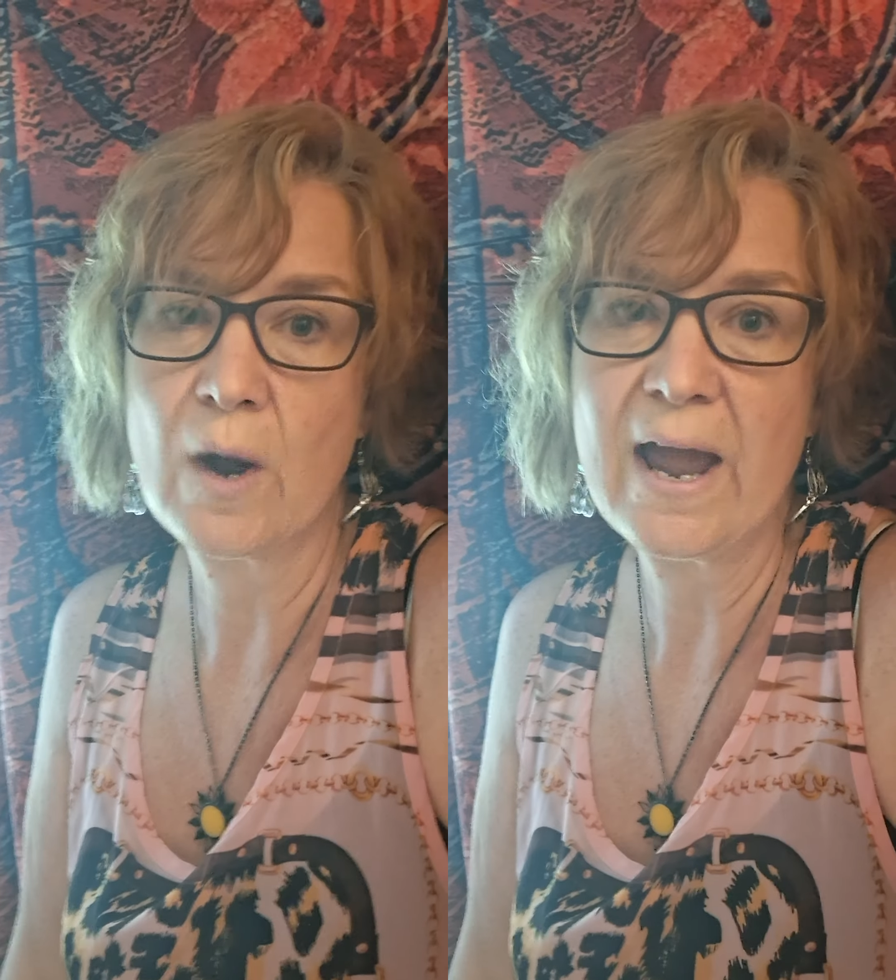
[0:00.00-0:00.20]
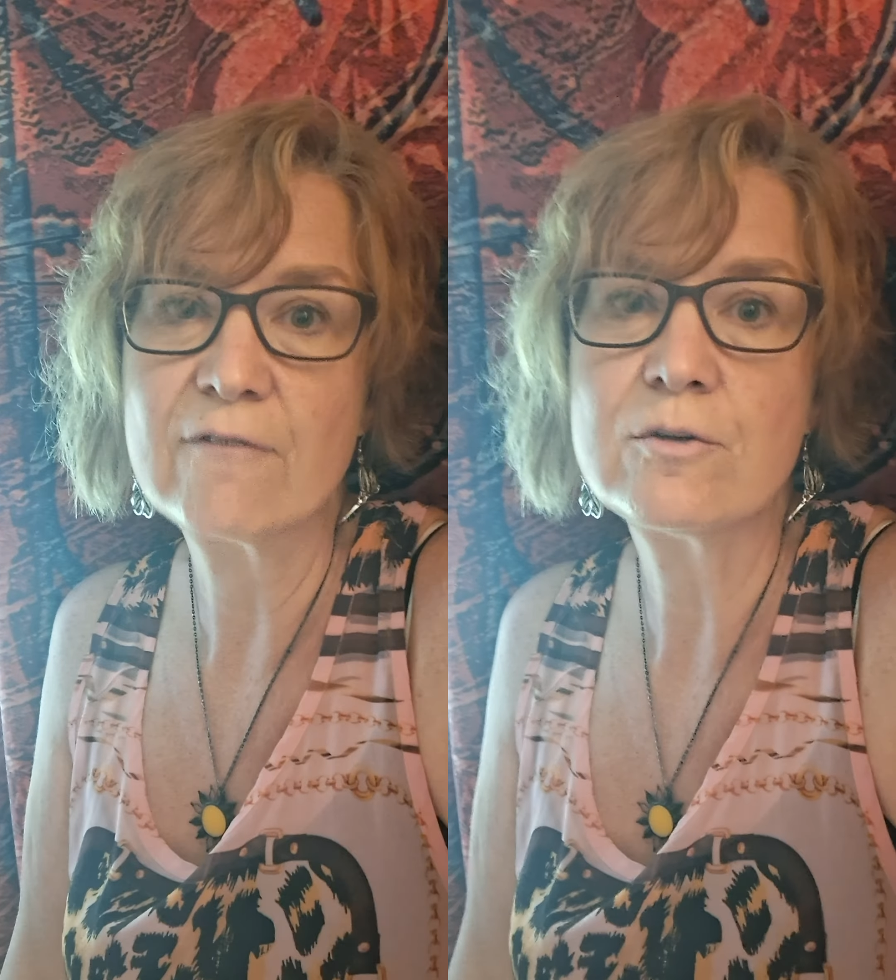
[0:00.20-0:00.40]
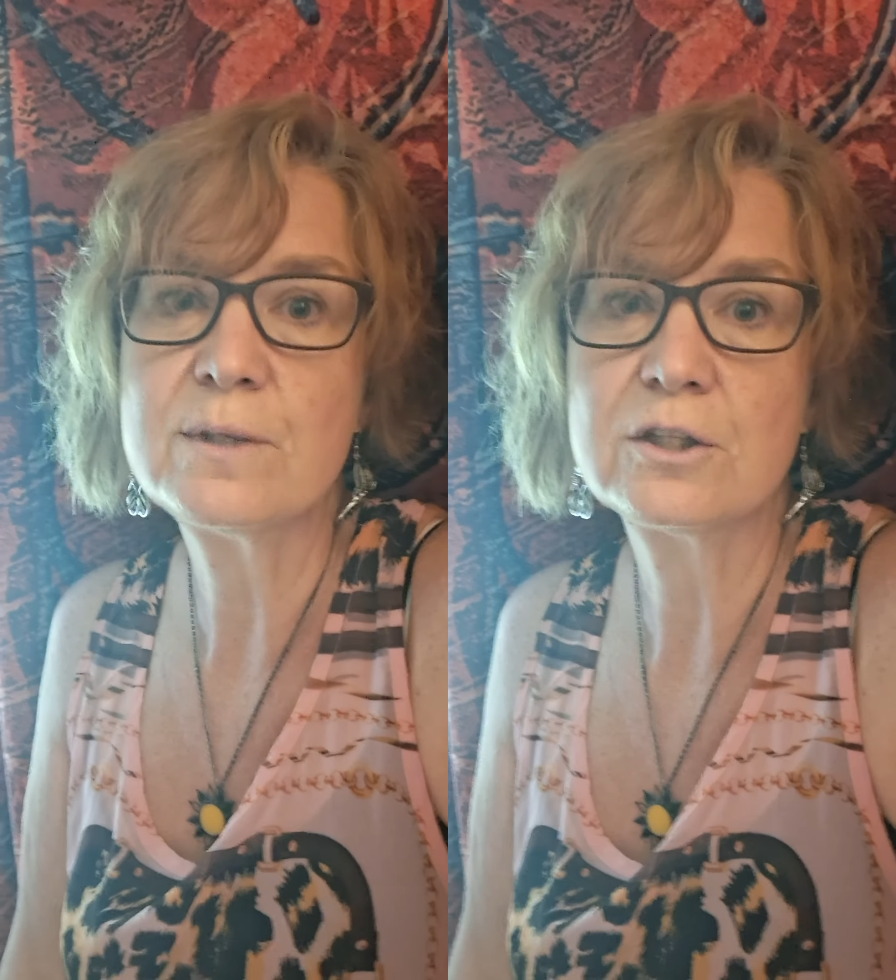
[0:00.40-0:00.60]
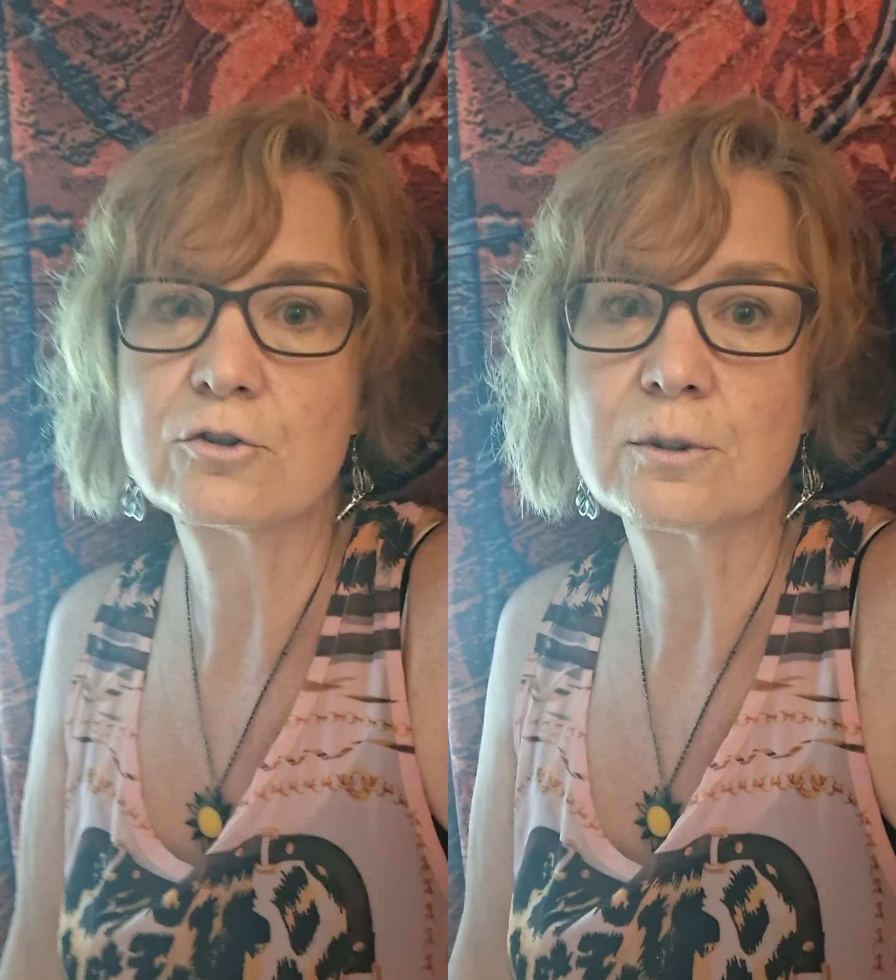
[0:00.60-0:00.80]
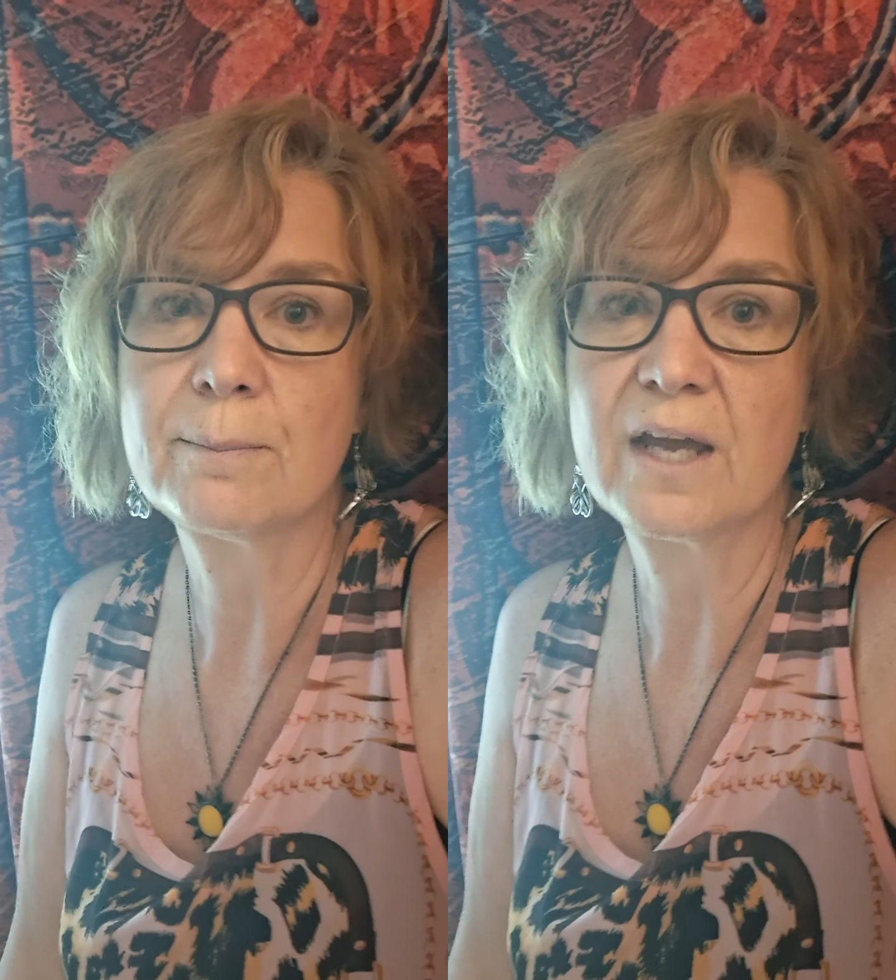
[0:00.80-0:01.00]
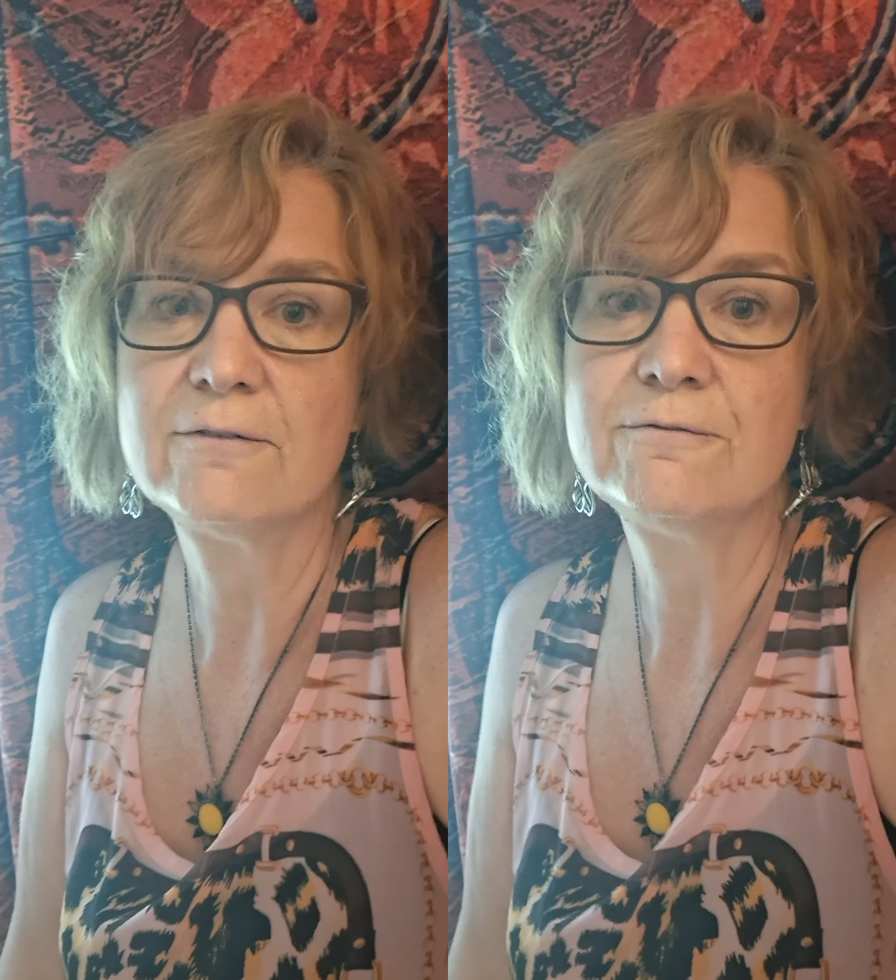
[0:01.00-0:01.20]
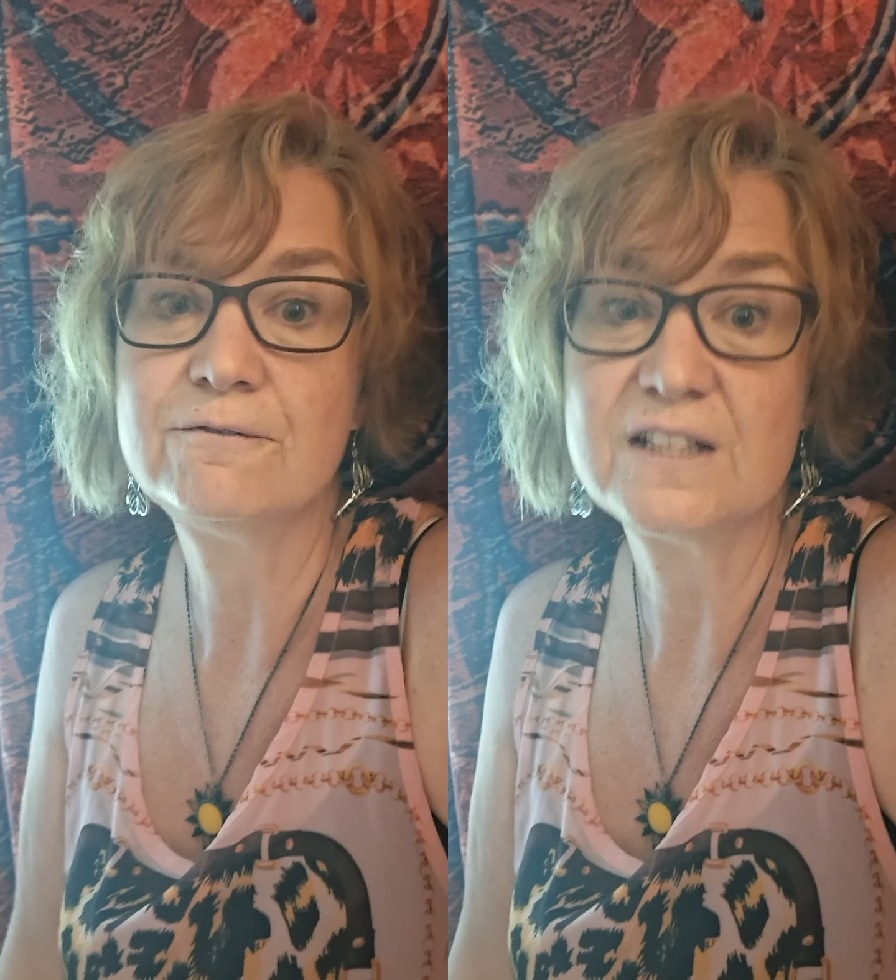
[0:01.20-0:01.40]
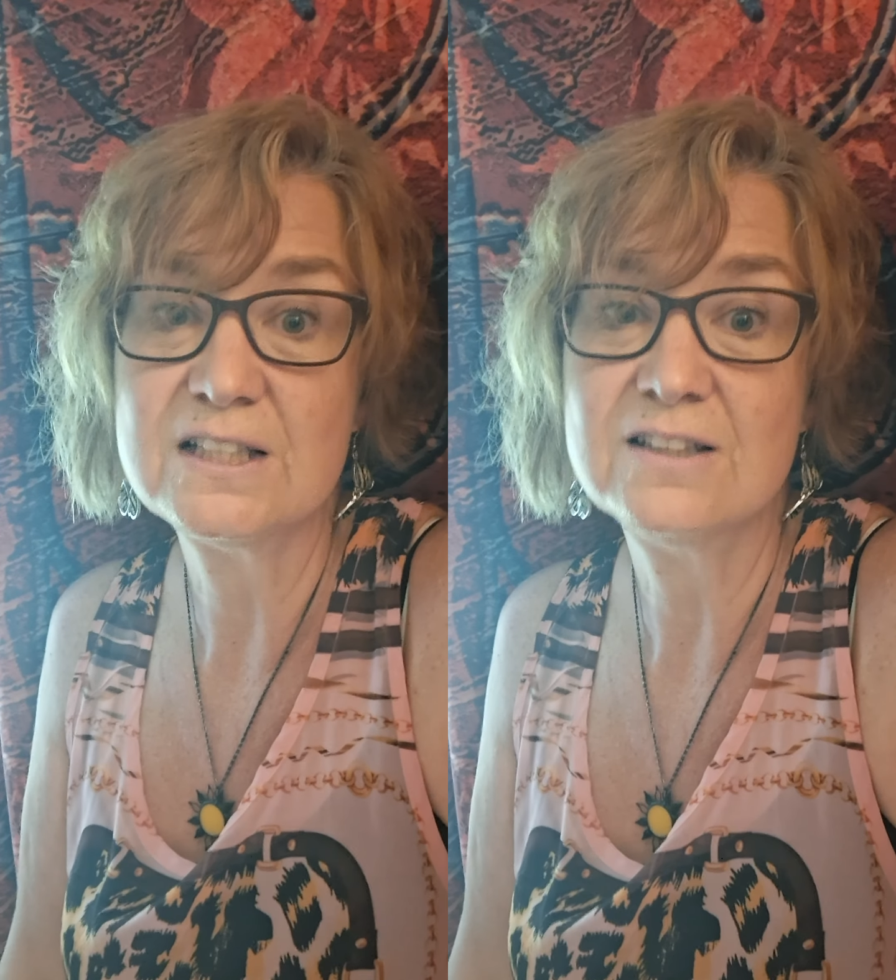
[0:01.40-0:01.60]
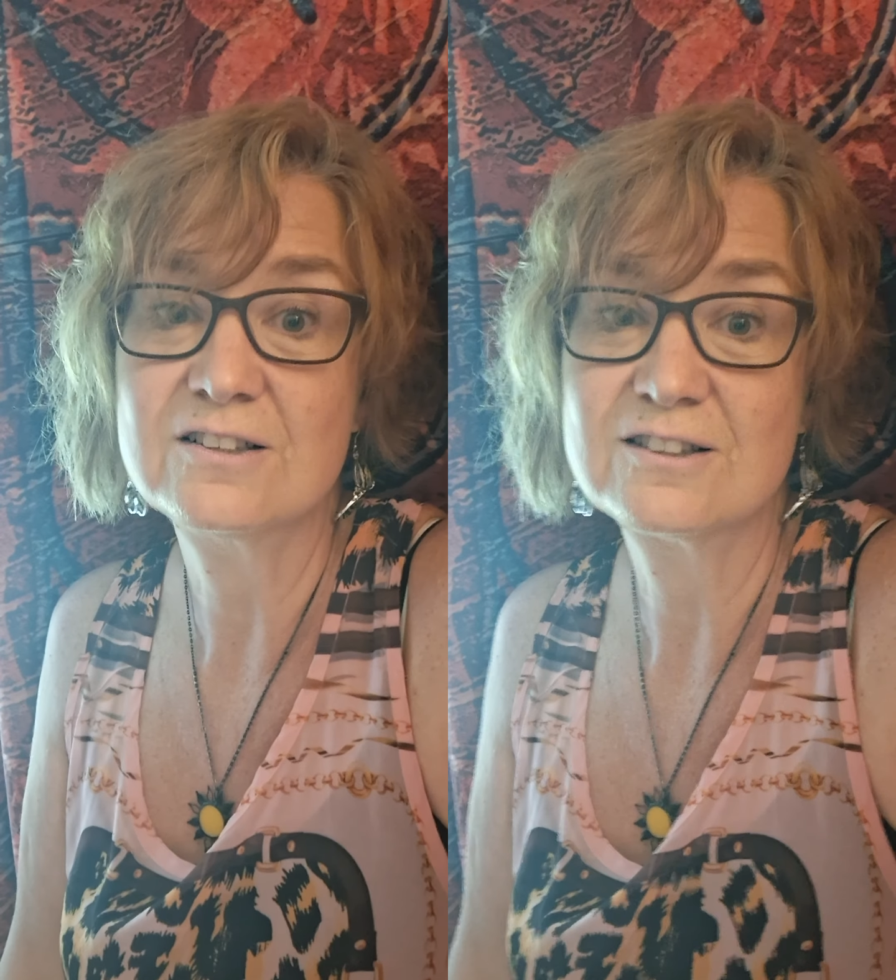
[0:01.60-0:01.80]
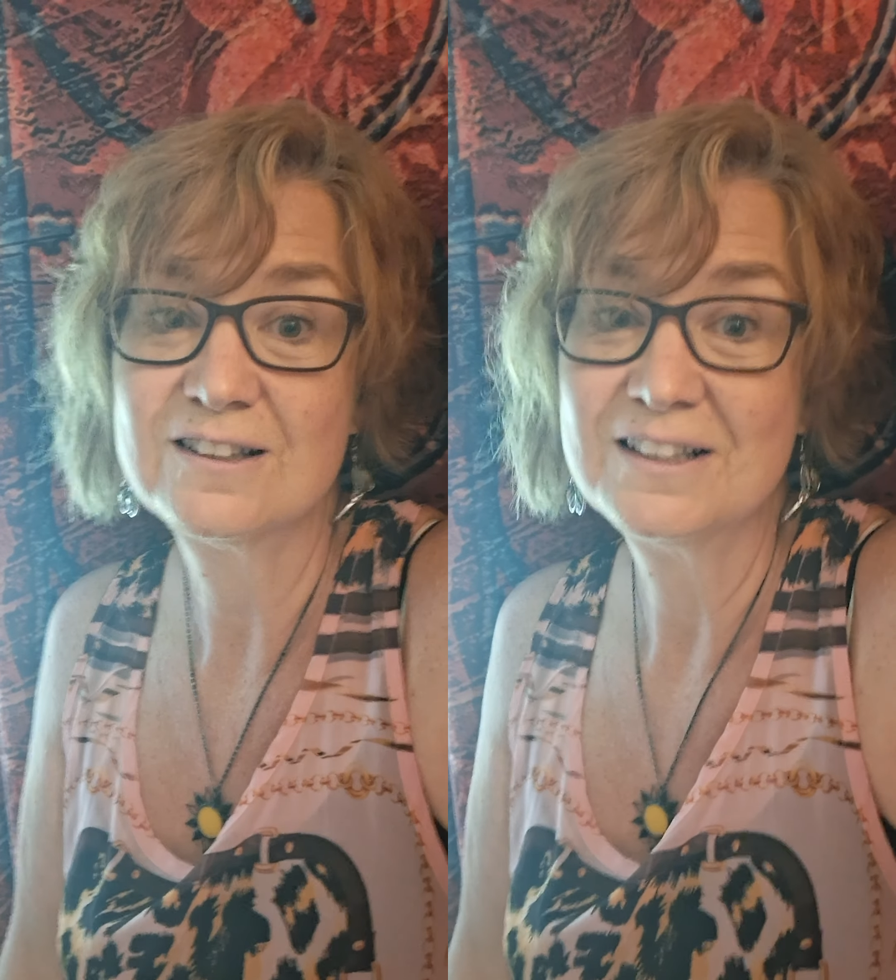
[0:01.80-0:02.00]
I have them in there to pay fees.